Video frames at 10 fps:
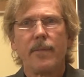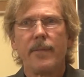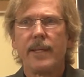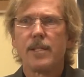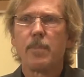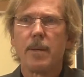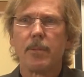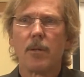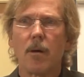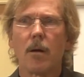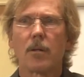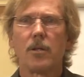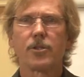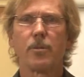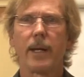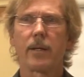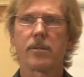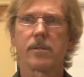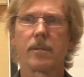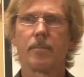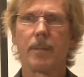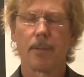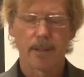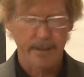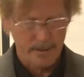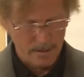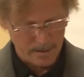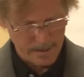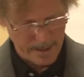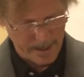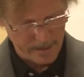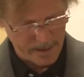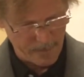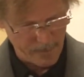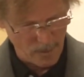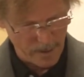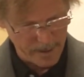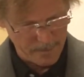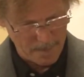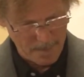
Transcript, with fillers: these people are culture makers, people like Jung and, and Freud.